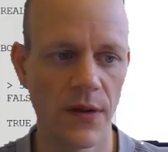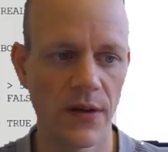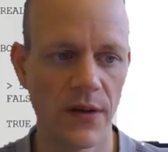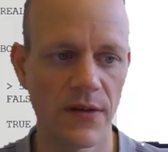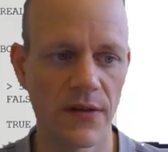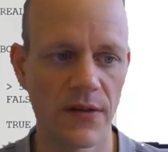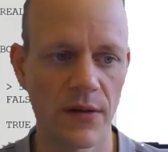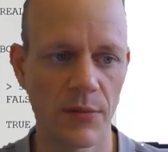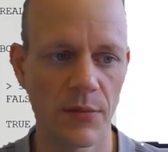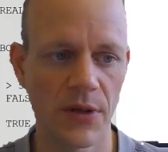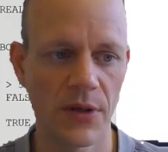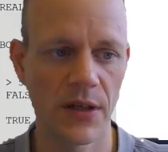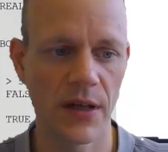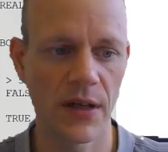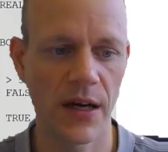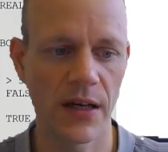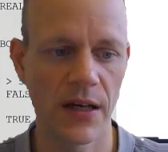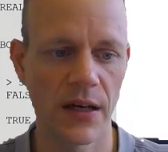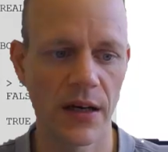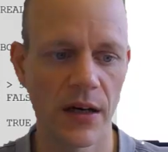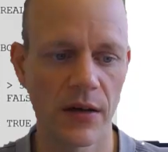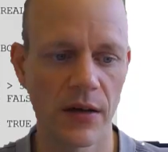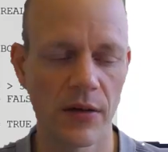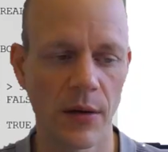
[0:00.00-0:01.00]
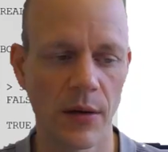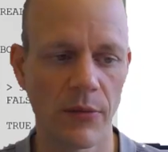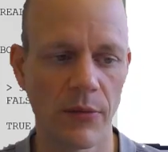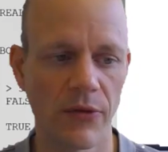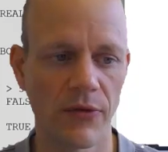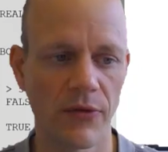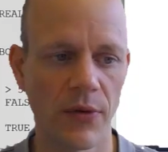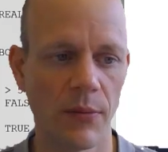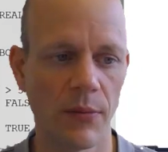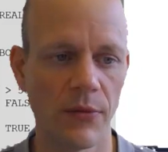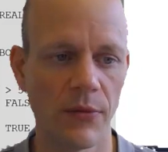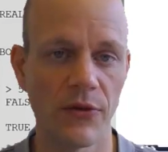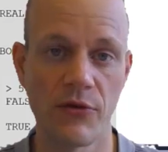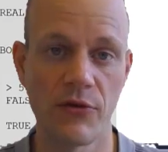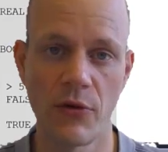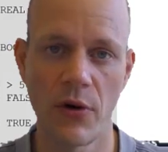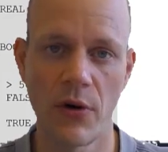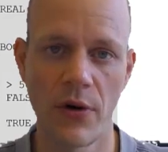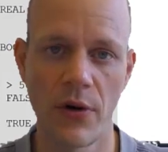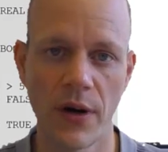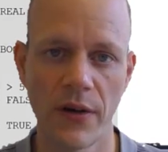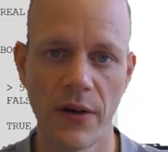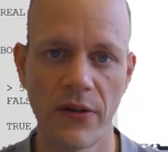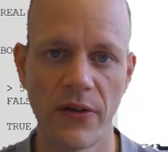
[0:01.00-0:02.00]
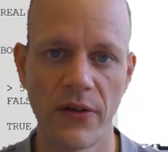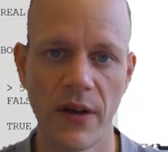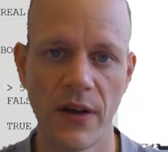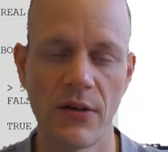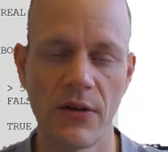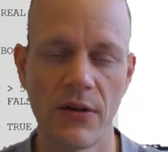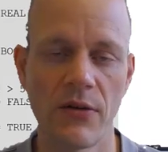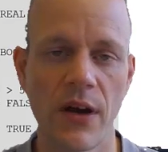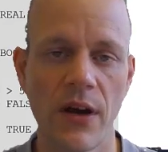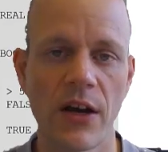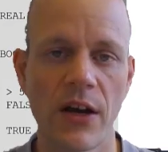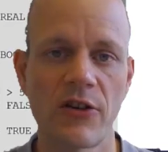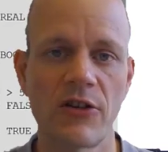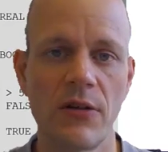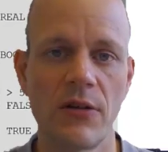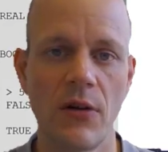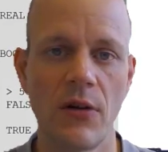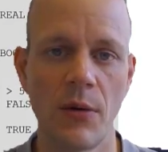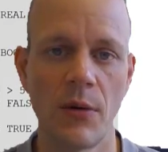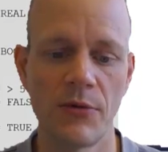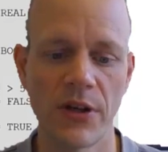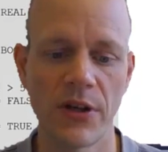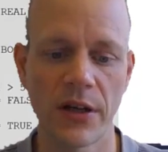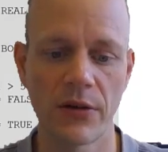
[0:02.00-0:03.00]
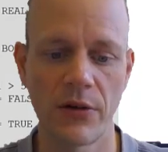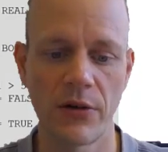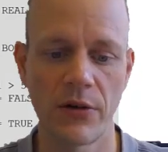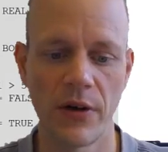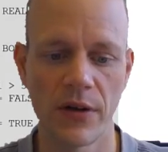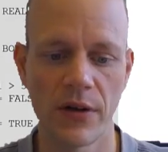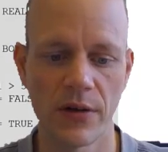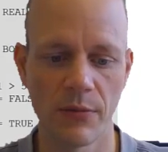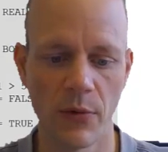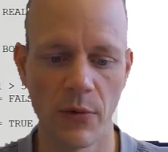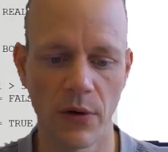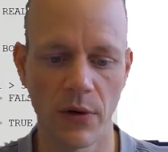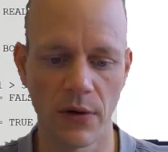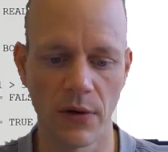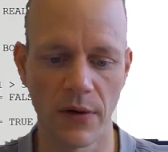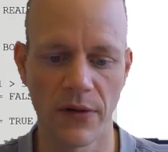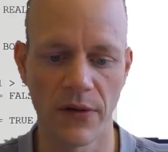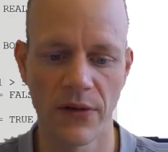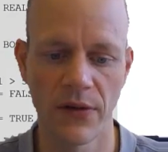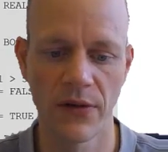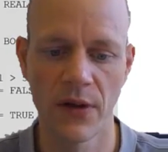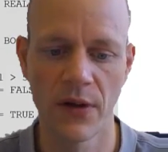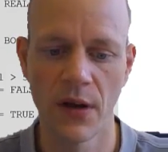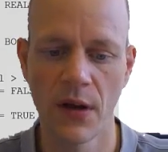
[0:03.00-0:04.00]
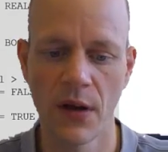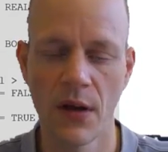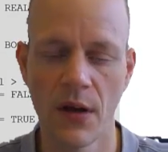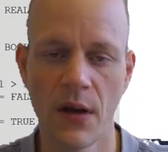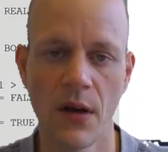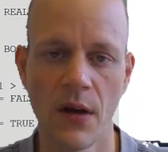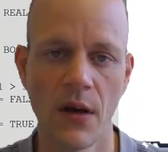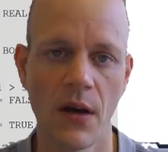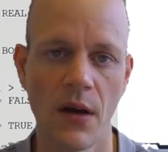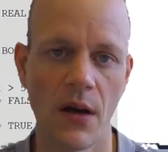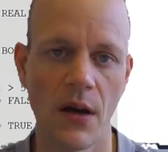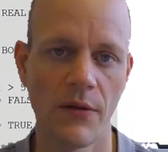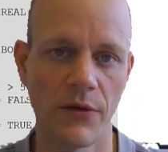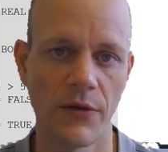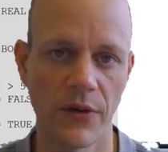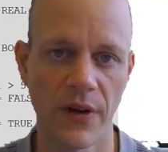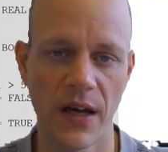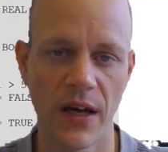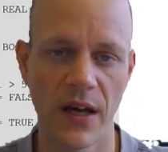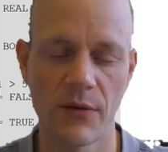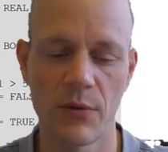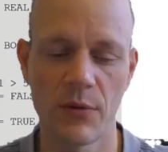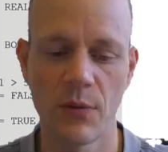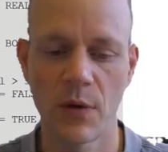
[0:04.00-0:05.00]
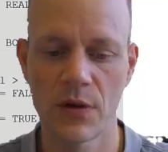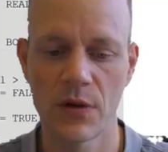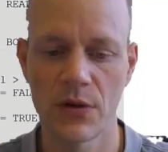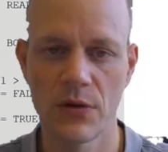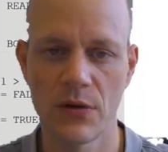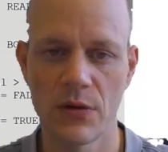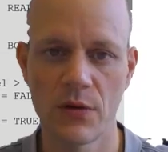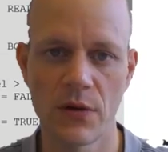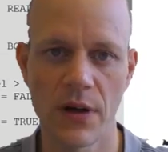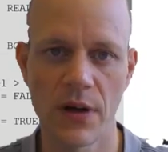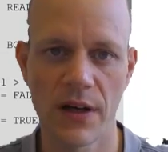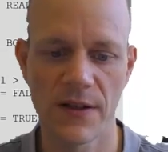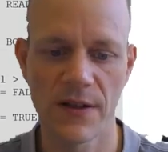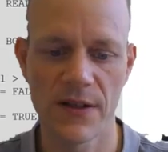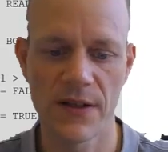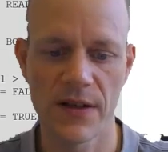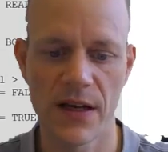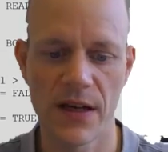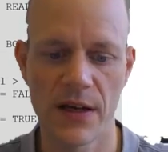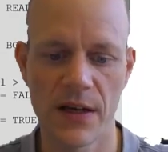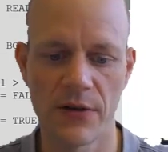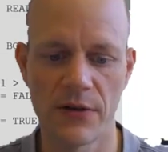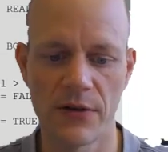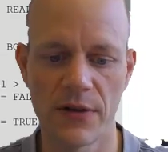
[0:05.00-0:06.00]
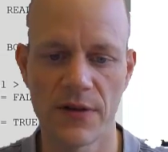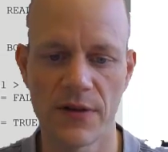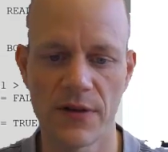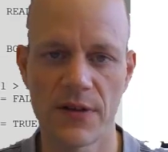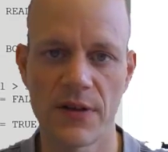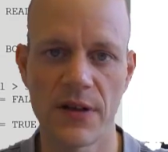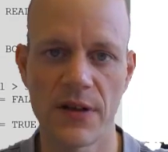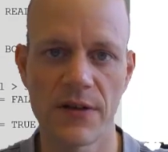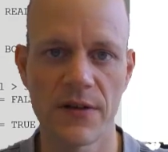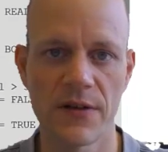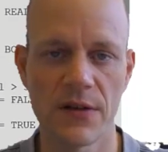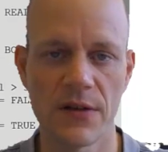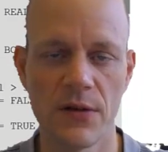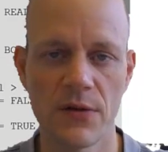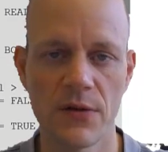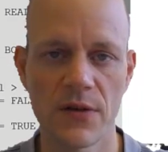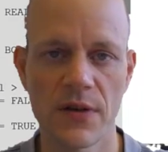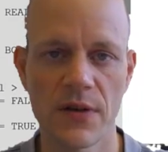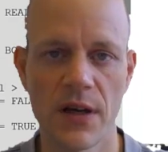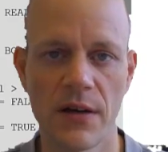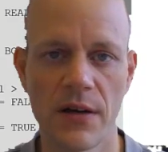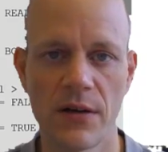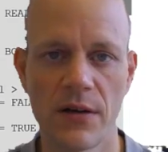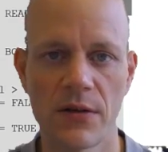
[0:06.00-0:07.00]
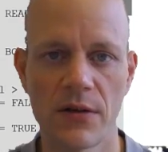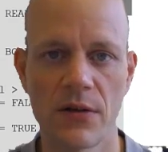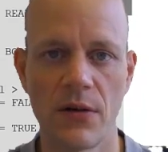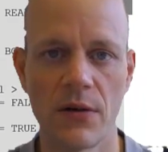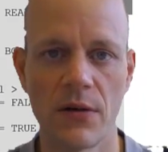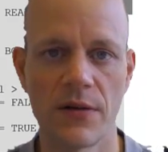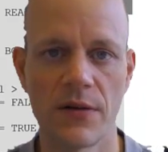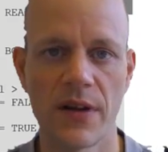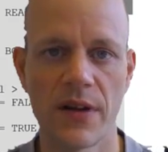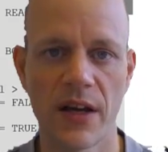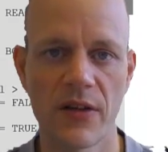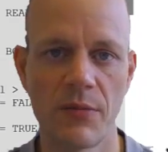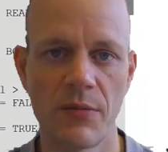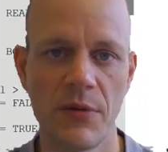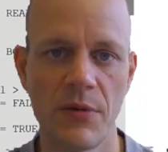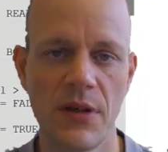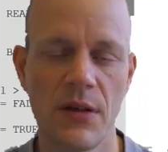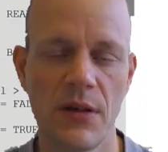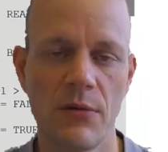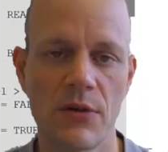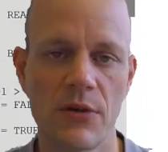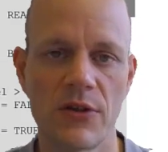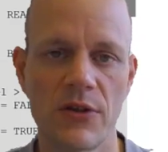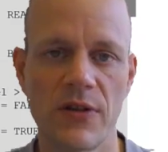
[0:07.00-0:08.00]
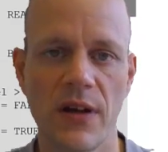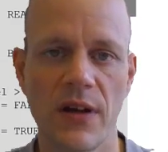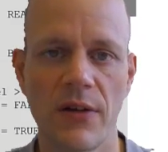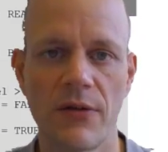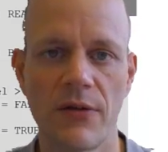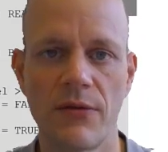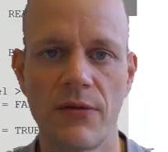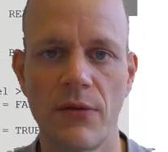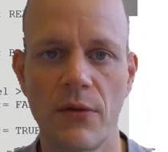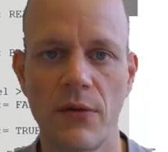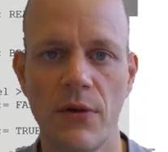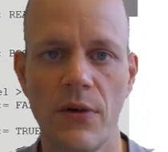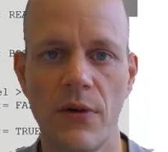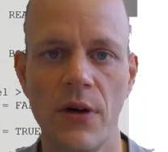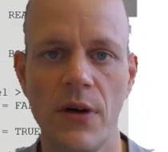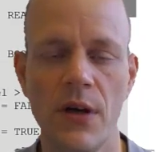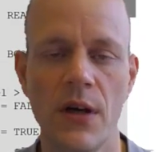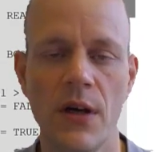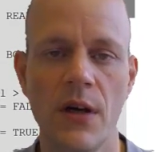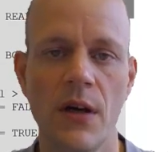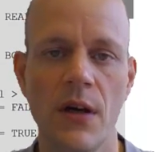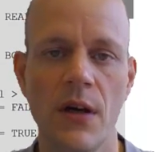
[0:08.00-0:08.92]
these P&I diagrams from drawings into actual object-oriented models. And for that, we want to utilize standards. There's a new standard called DEXPI, which stands for